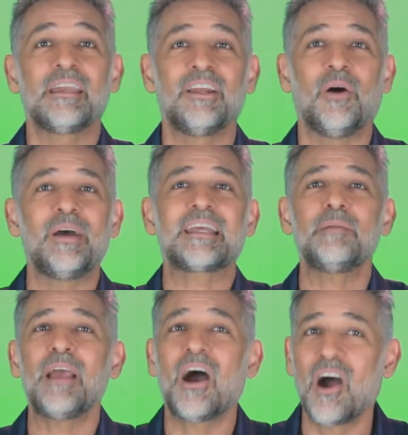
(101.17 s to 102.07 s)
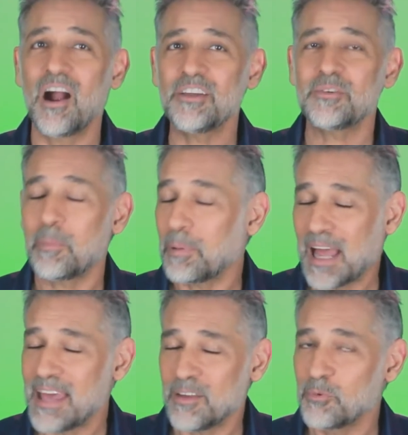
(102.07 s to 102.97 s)
it can be hard to
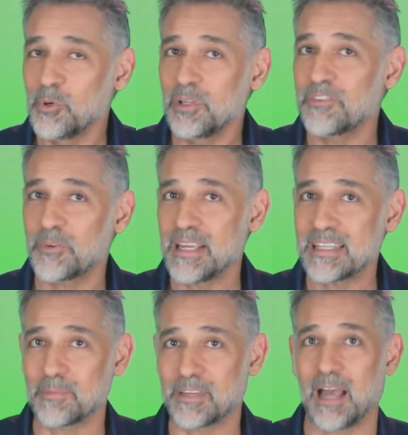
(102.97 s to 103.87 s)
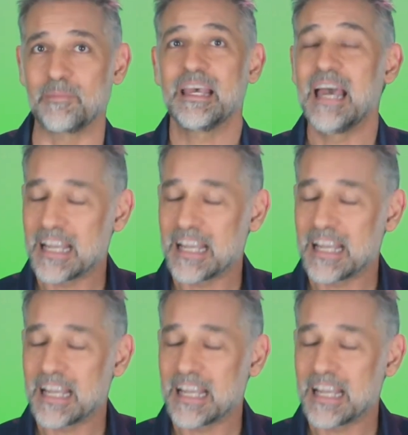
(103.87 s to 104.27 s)
apply the rule of three sometimes,